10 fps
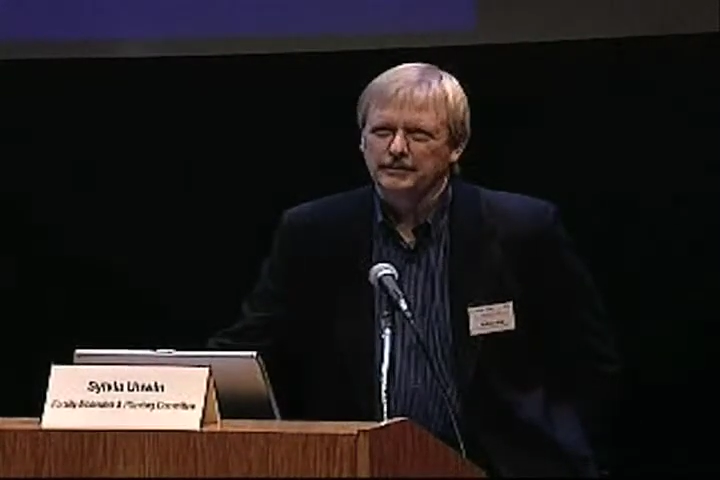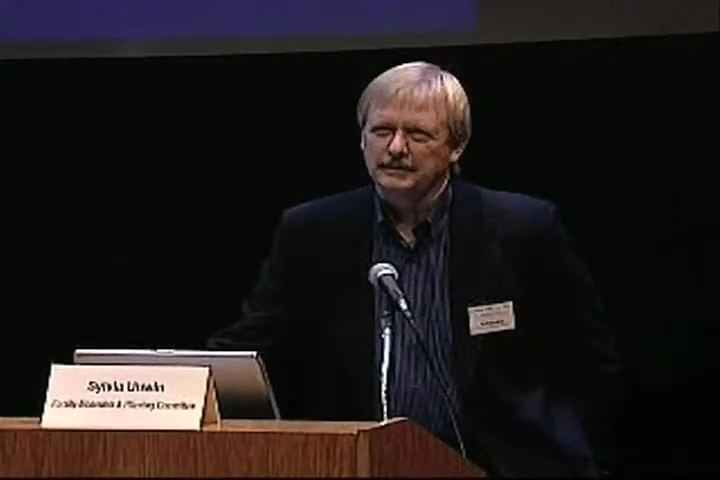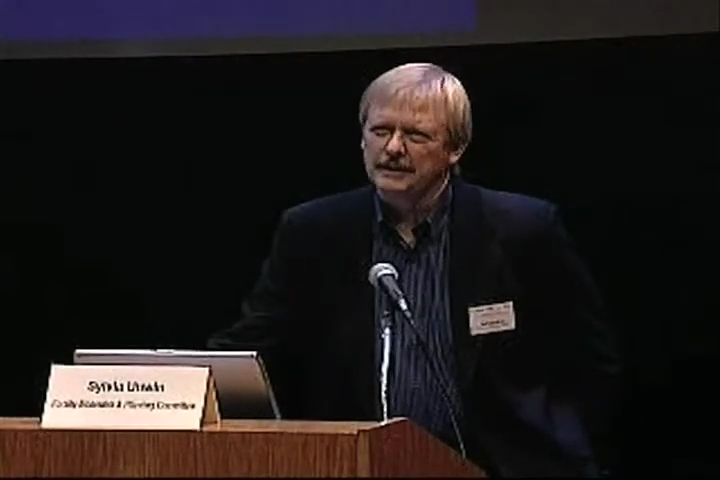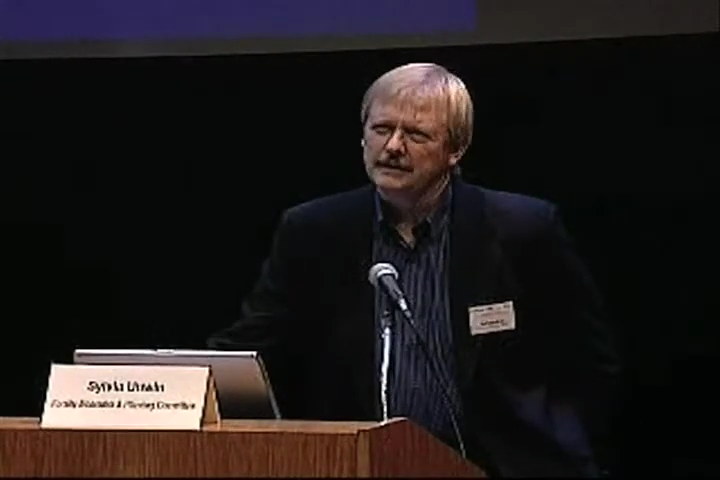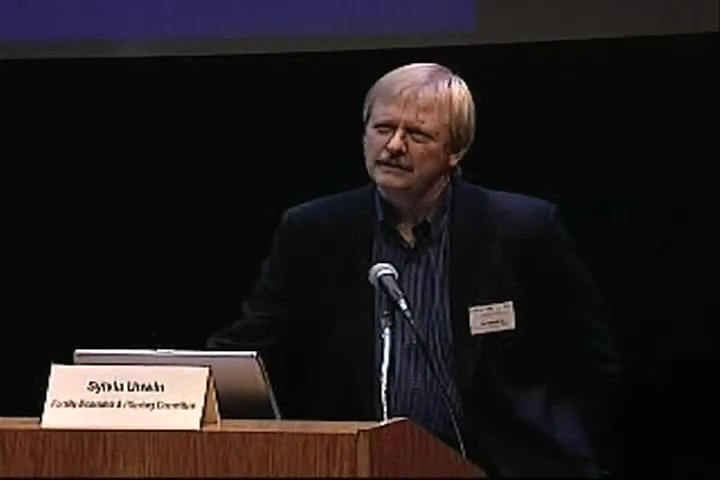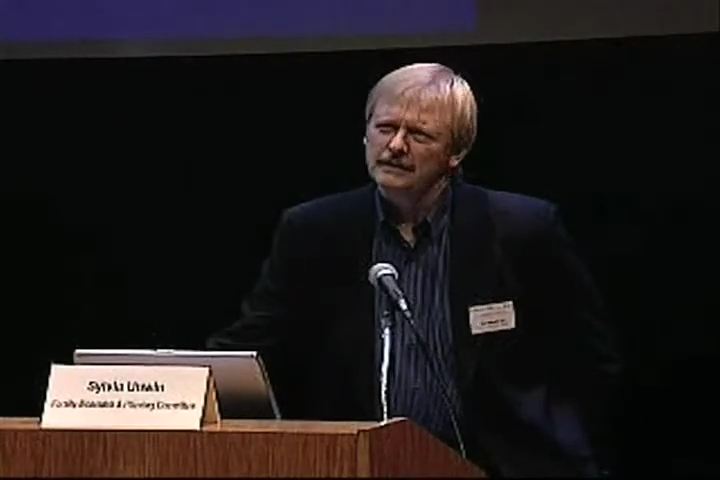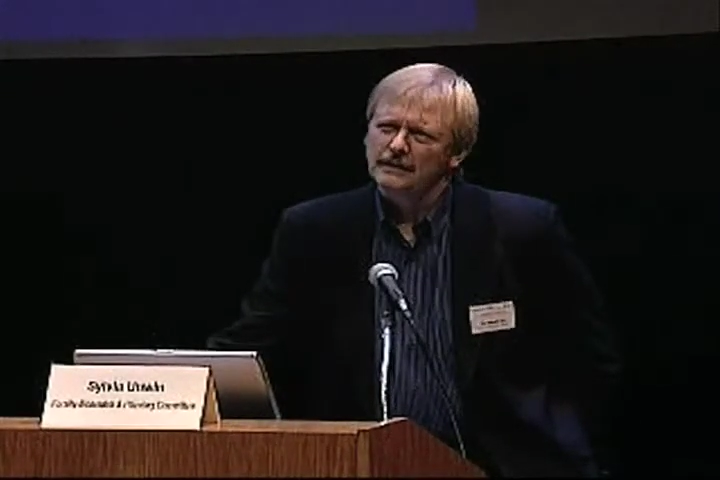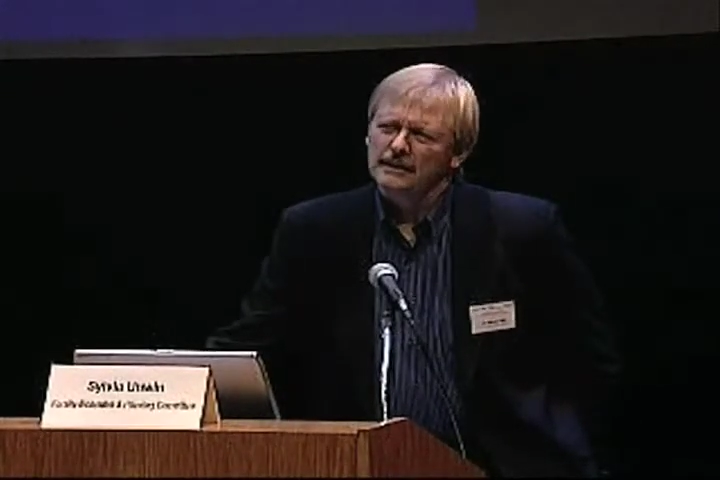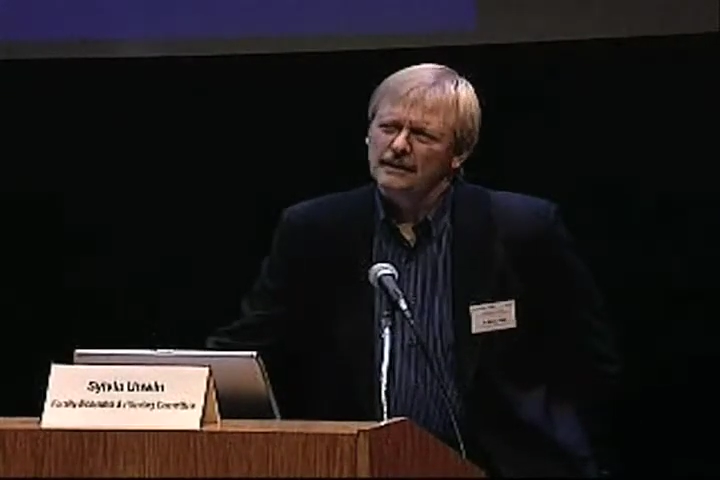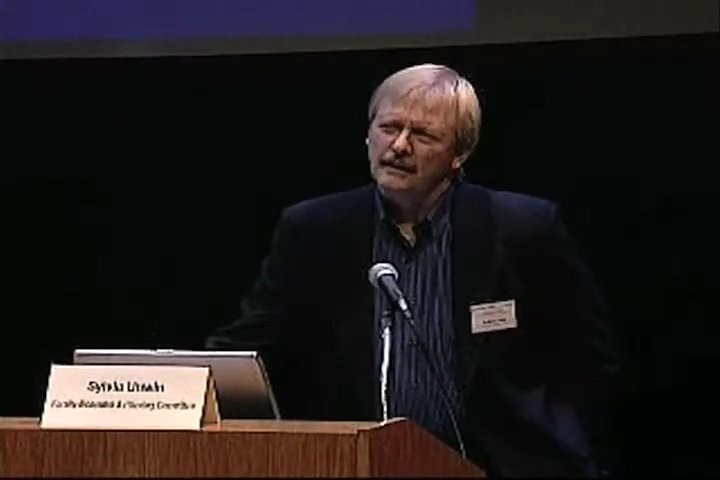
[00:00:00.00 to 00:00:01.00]
But then
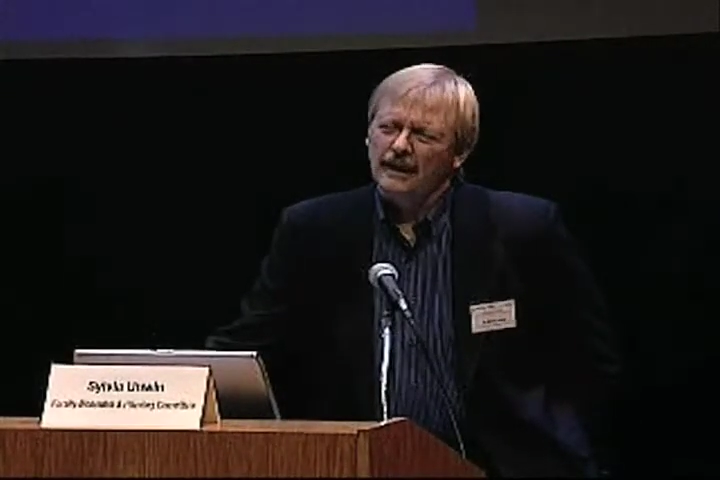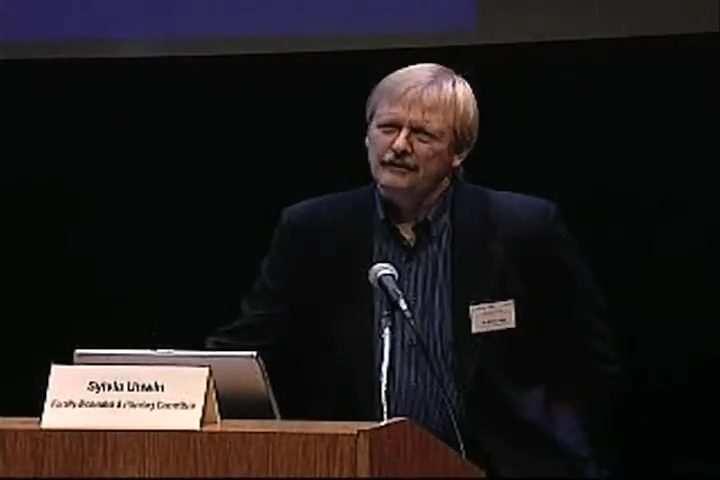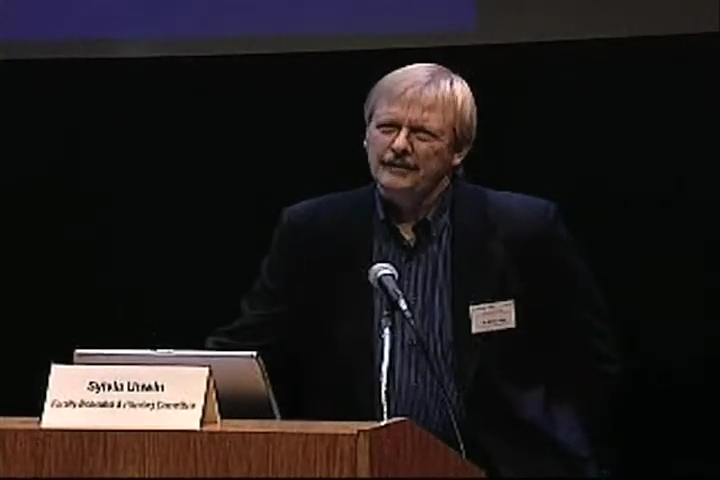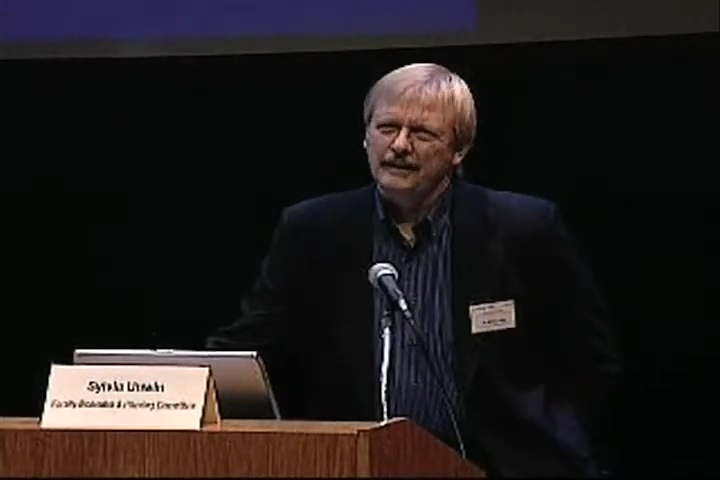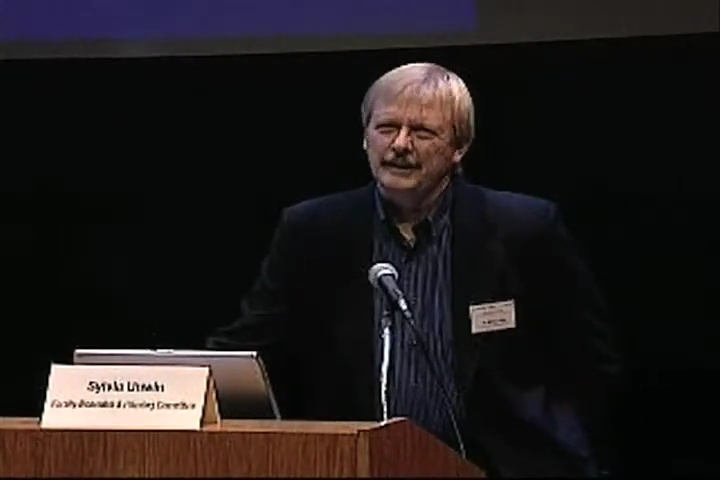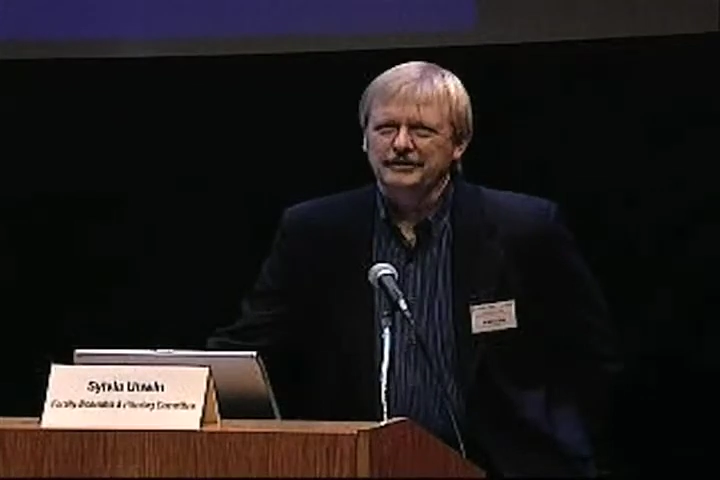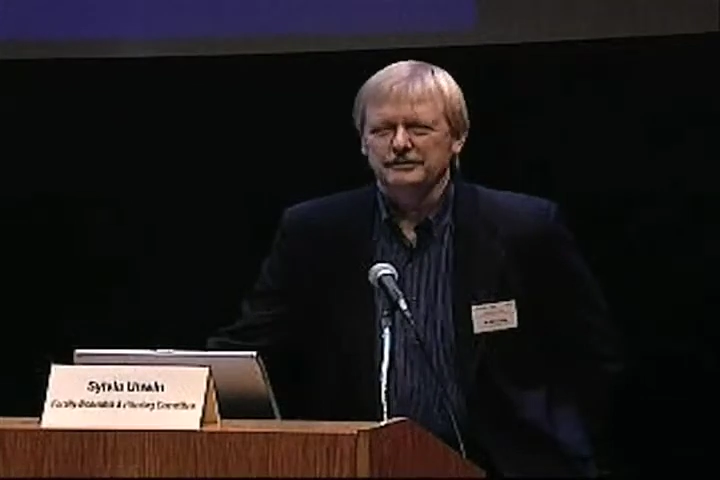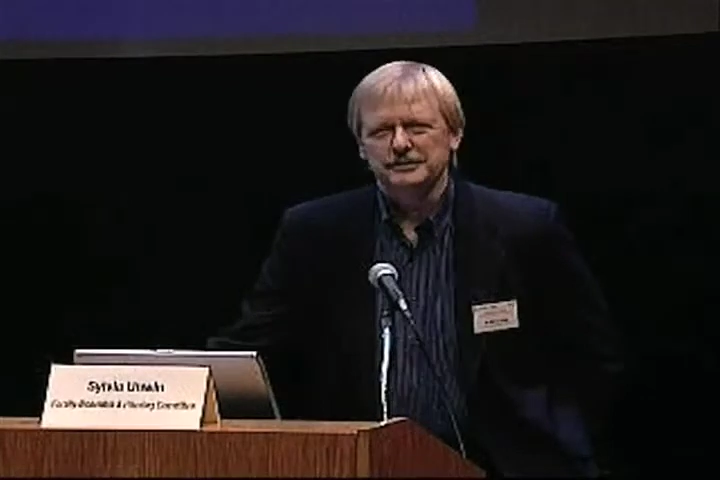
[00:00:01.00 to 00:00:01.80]
I found out there